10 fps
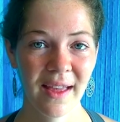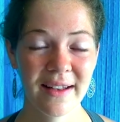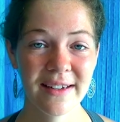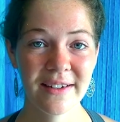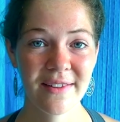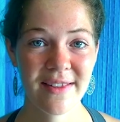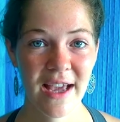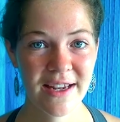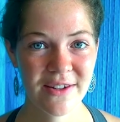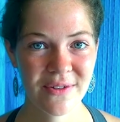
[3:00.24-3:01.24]
A little
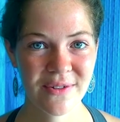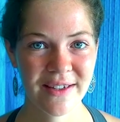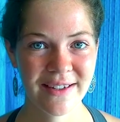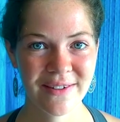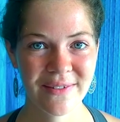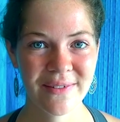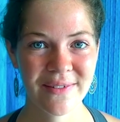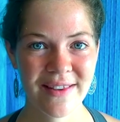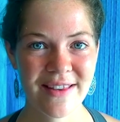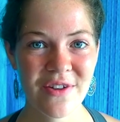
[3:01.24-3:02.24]
side note here
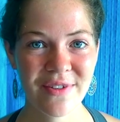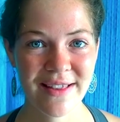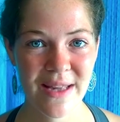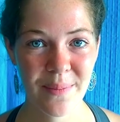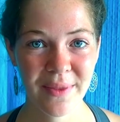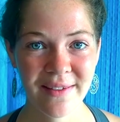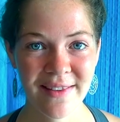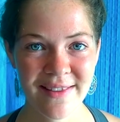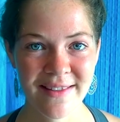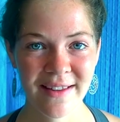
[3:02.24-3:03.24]
on
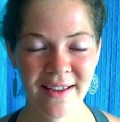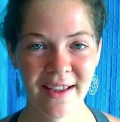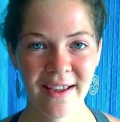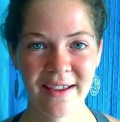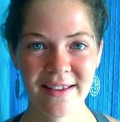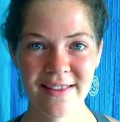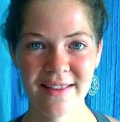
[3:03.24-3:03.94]
self-acceptance is